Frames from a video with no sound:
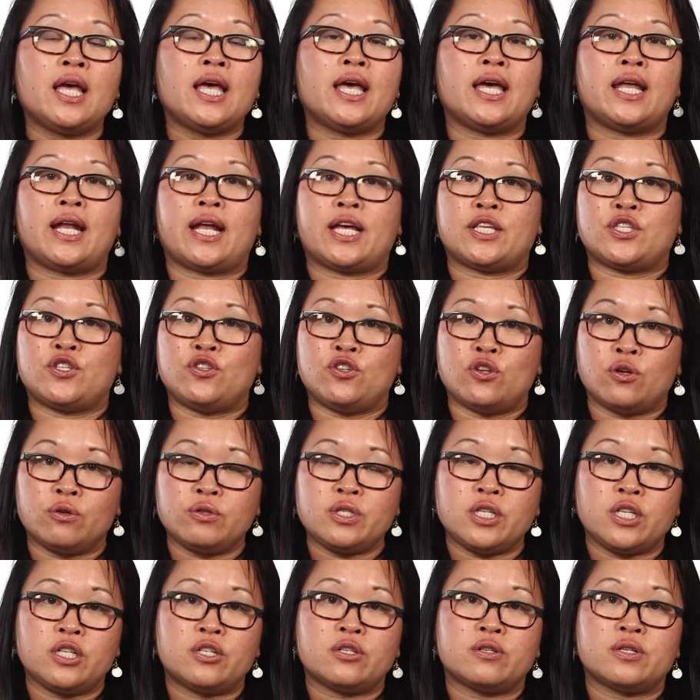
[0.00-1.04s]
It has no
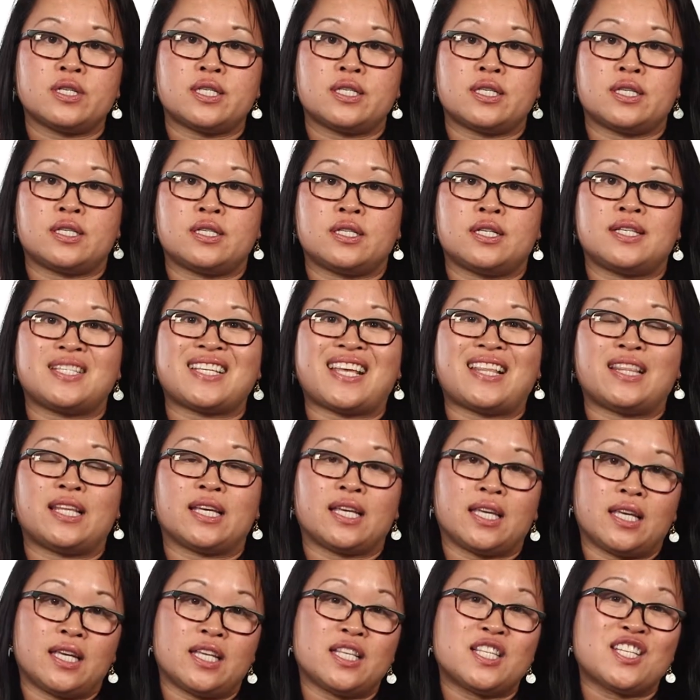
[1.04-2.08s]
teacher assistance, and the
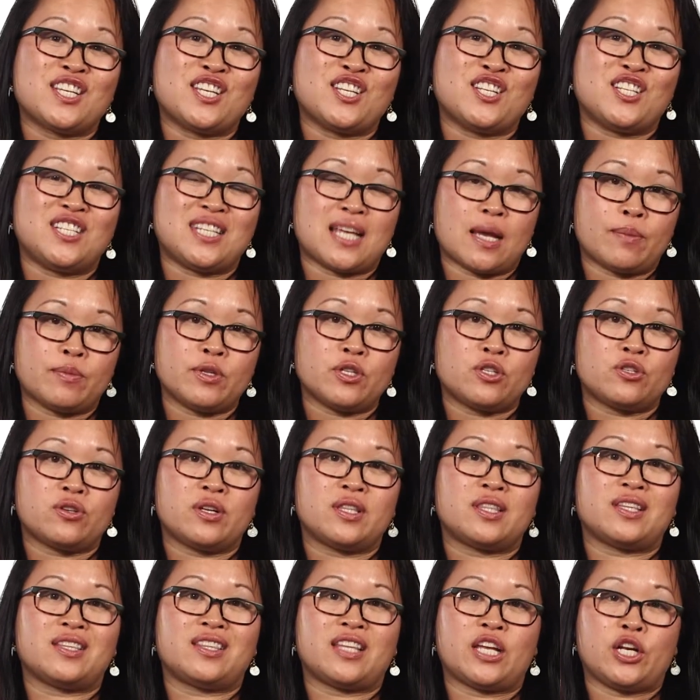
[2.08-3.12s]
kids can
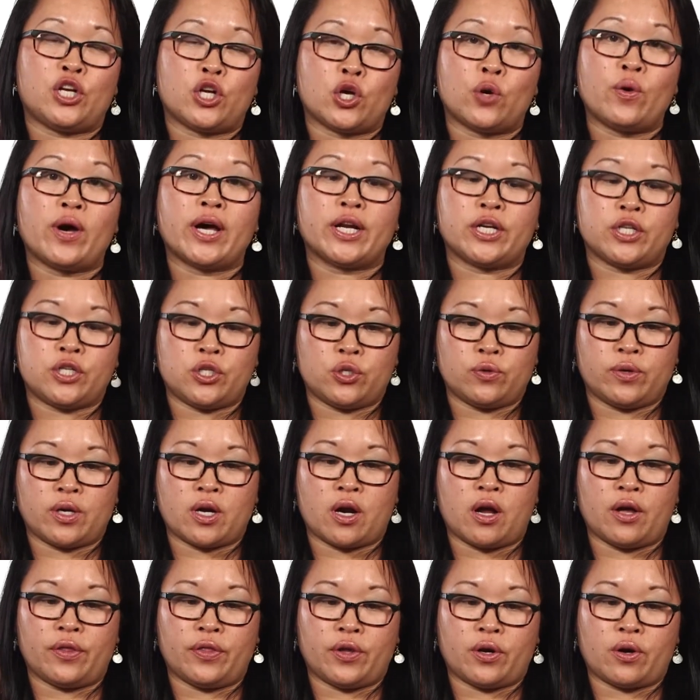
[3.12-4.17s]
demonstrate that they know how to do it
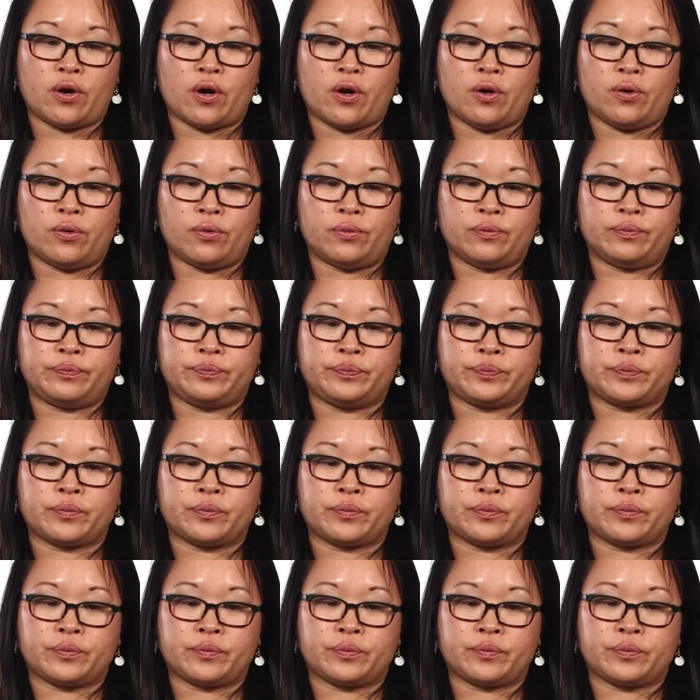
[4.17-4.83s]
on their own.